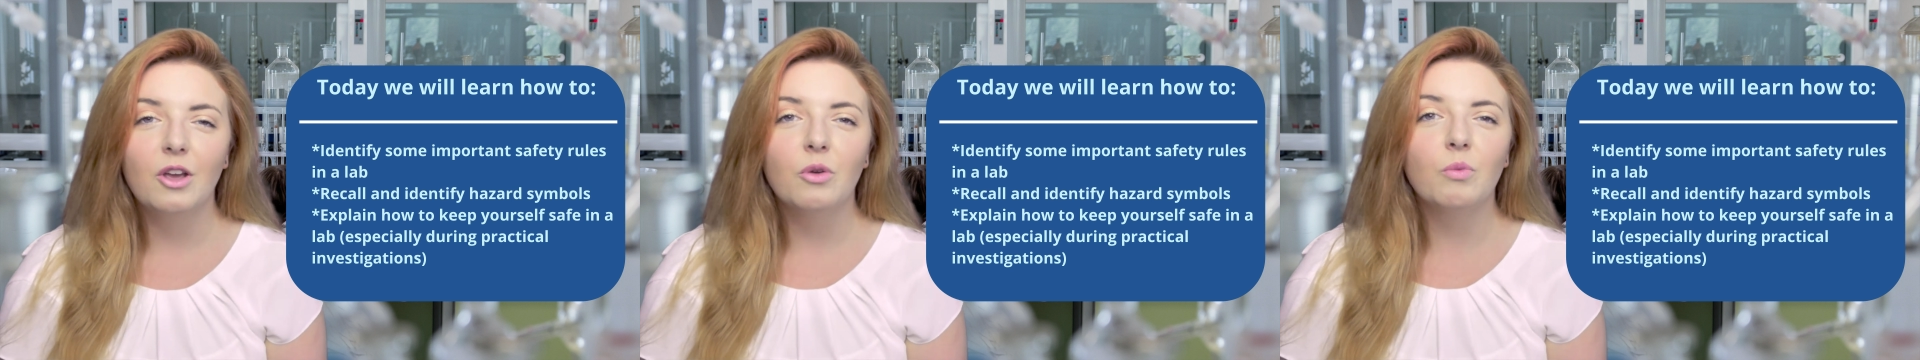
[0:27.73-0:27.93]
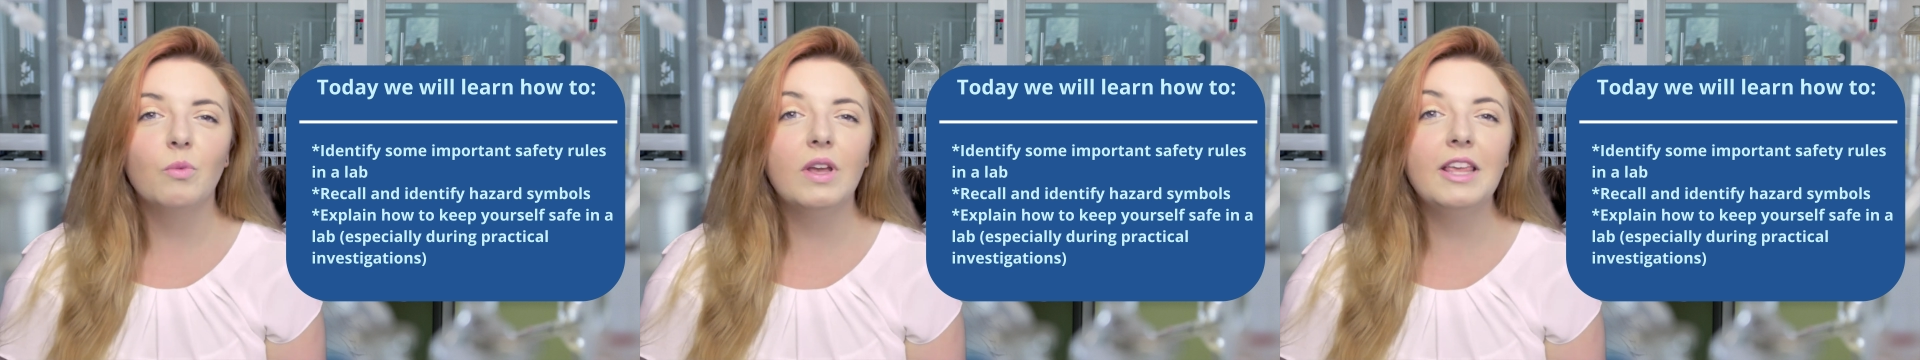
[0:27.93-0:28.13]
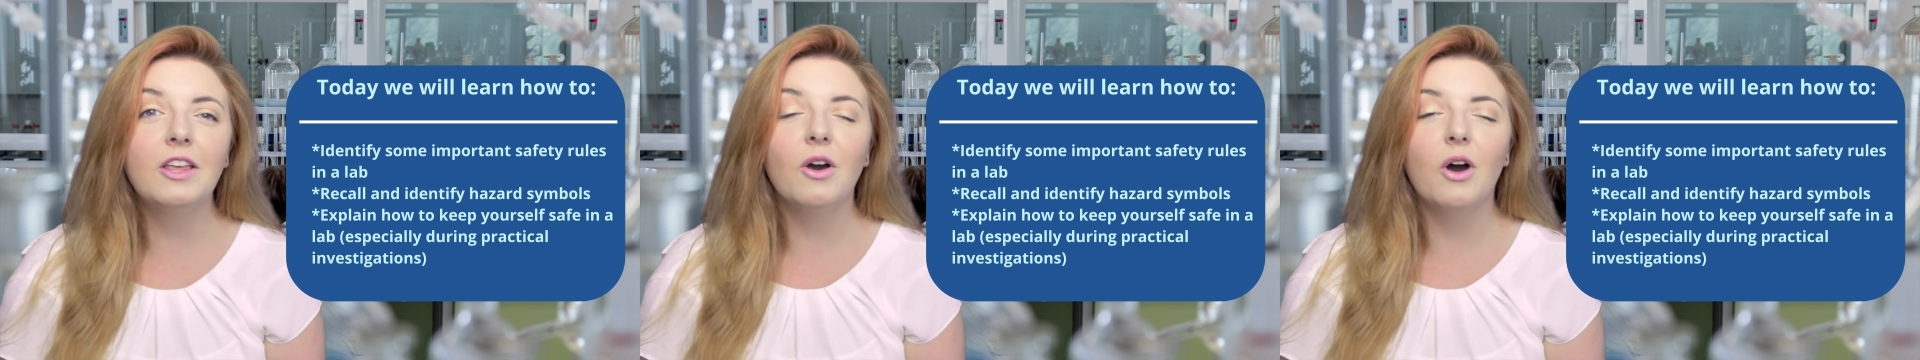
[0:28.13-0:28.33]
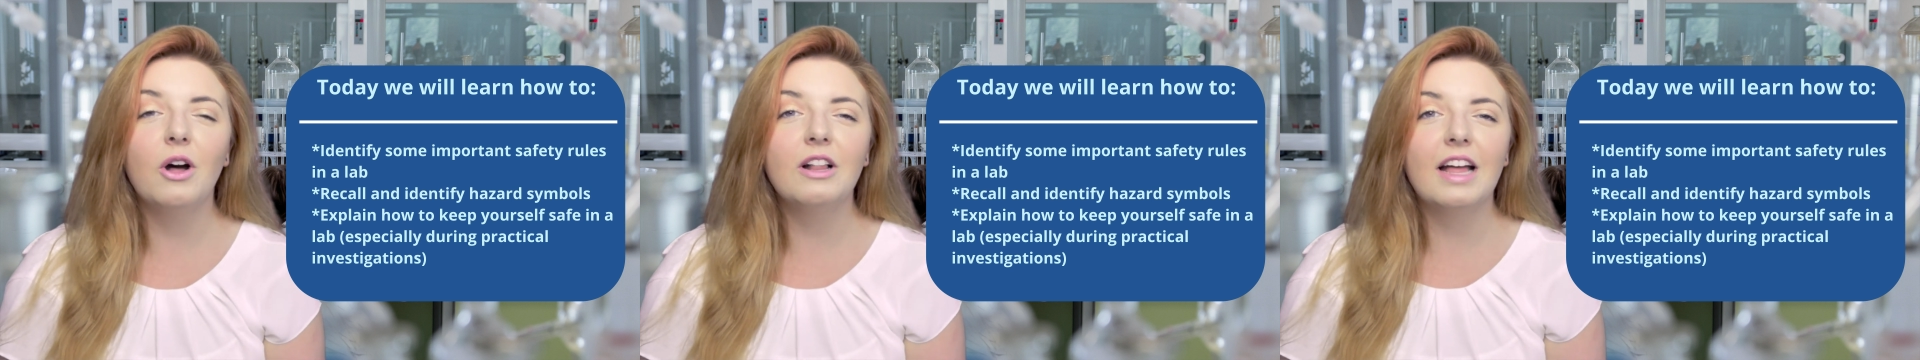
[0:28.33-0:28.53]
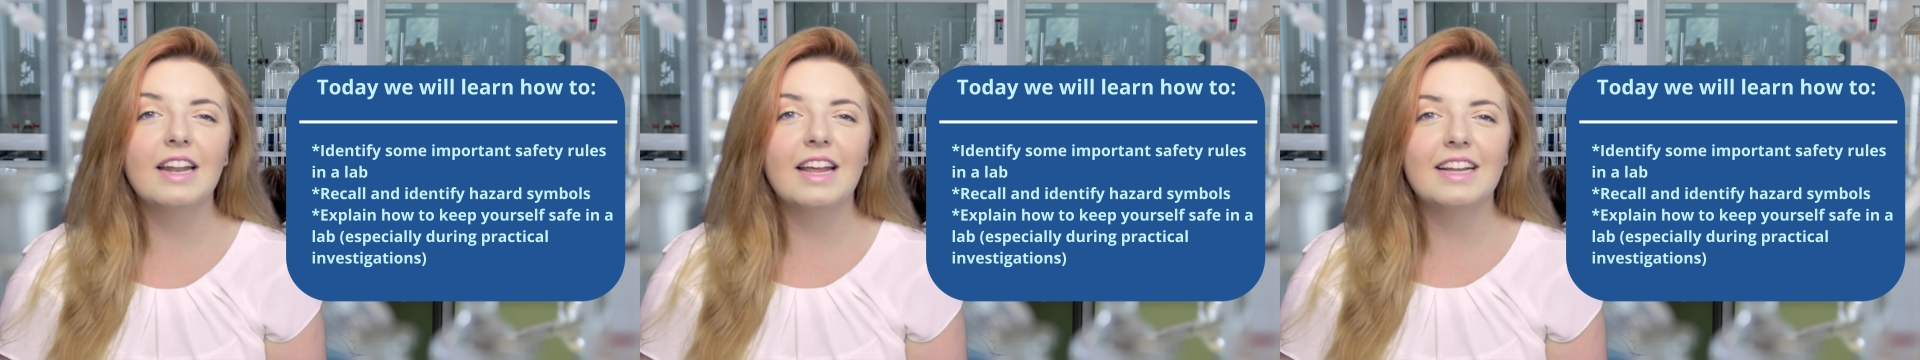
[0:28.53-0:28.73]

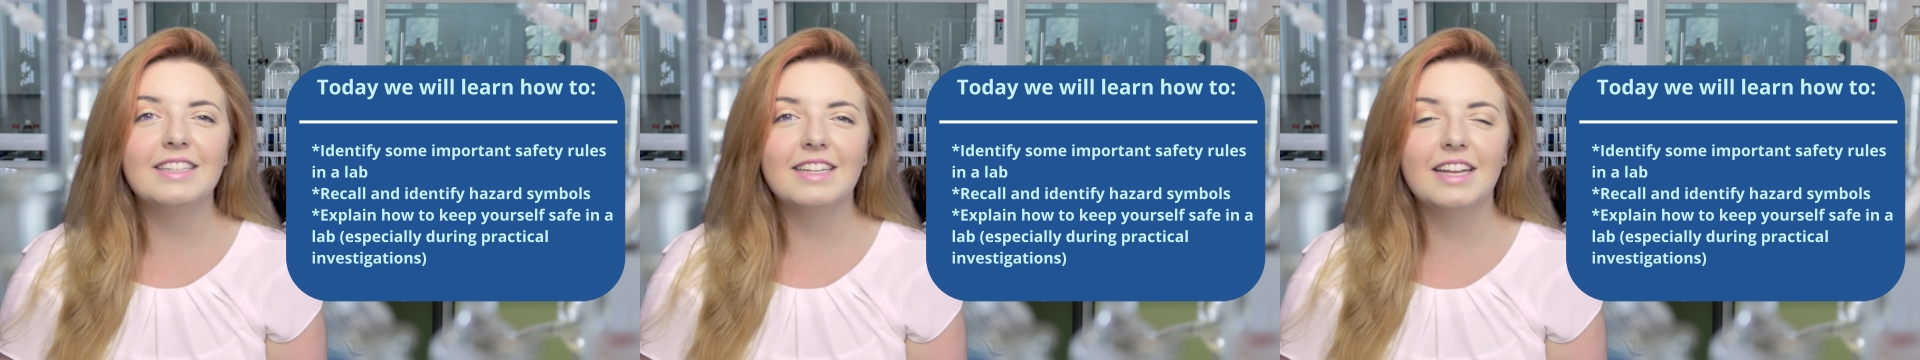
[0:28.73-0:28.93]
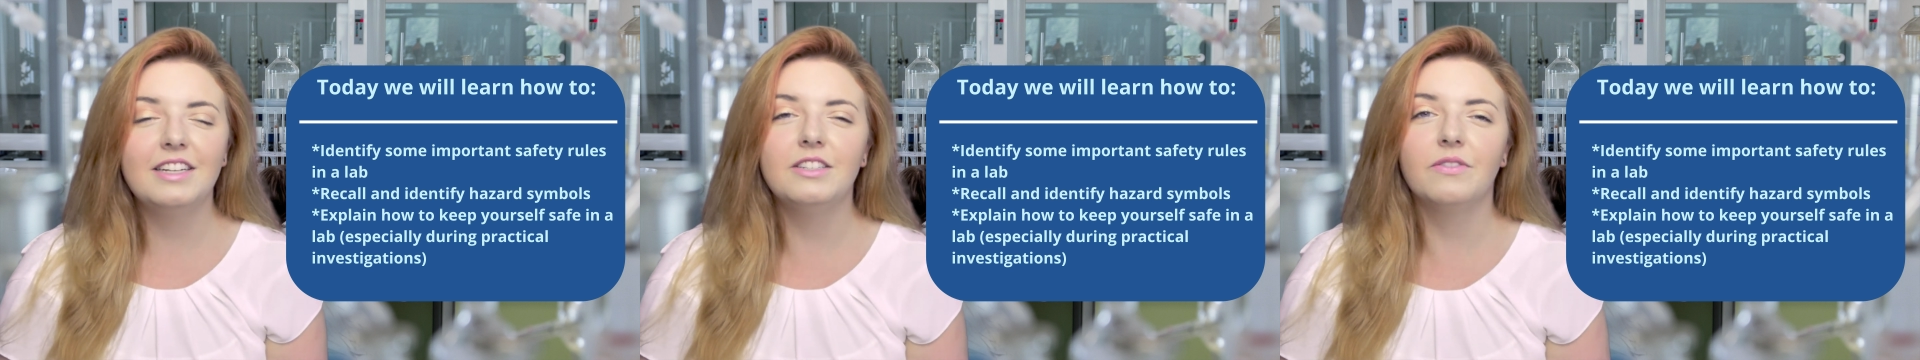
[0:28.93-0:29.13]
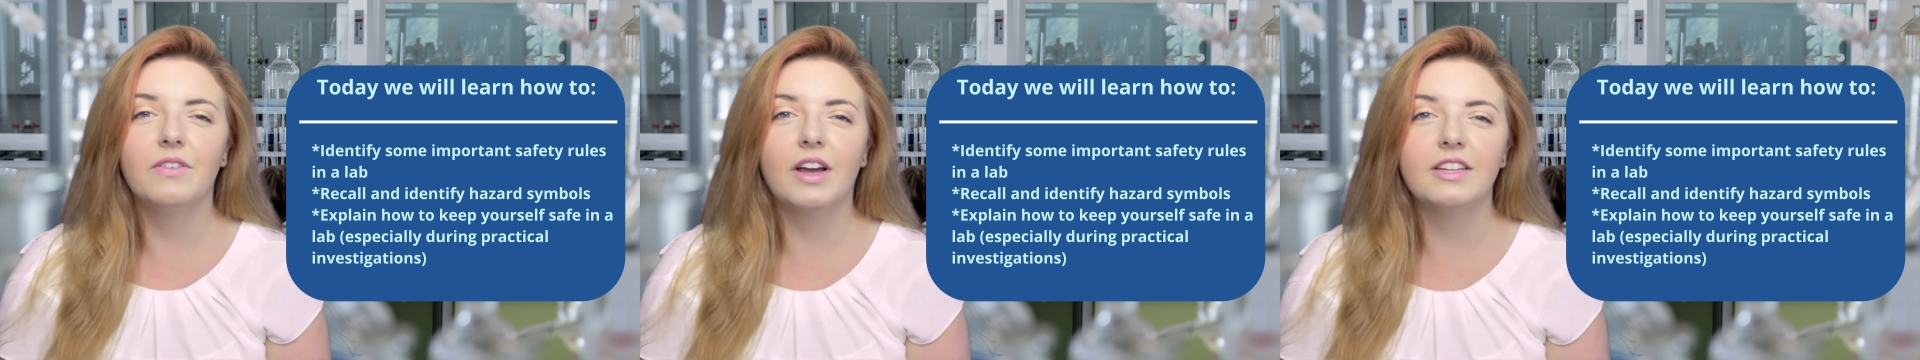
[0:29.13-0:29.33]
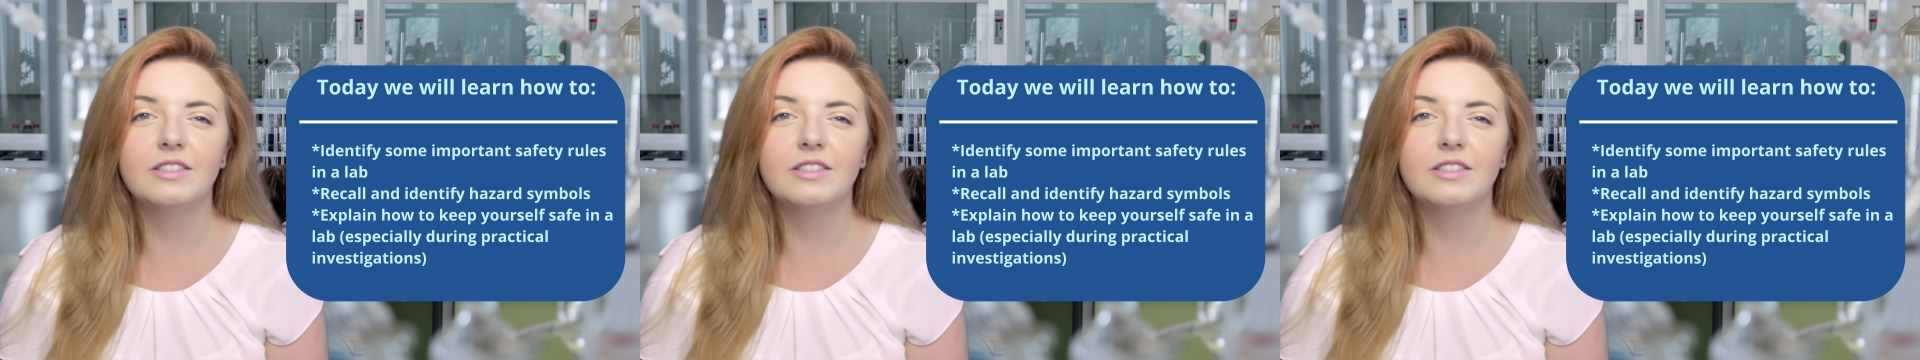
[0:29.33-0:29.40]
recall and identify